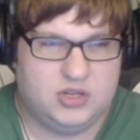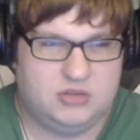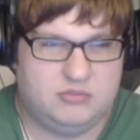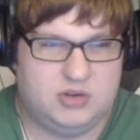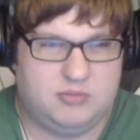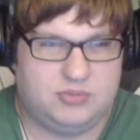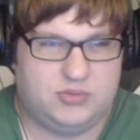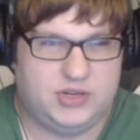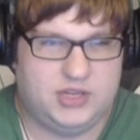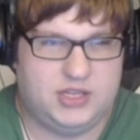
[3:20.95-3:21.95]
I'm going to
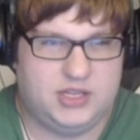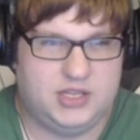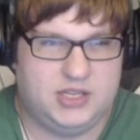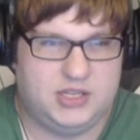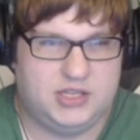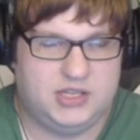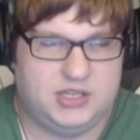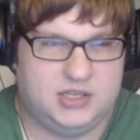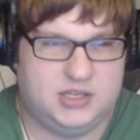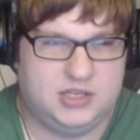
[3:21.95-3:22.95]
bring
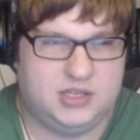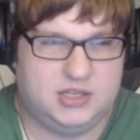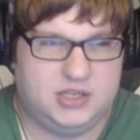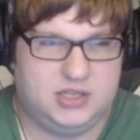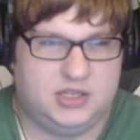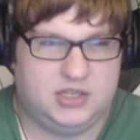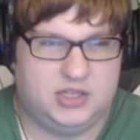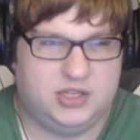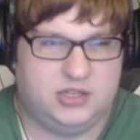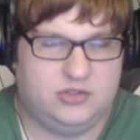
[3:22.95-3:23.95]
in...
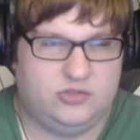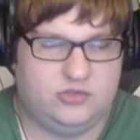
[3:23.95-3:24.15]
Uh,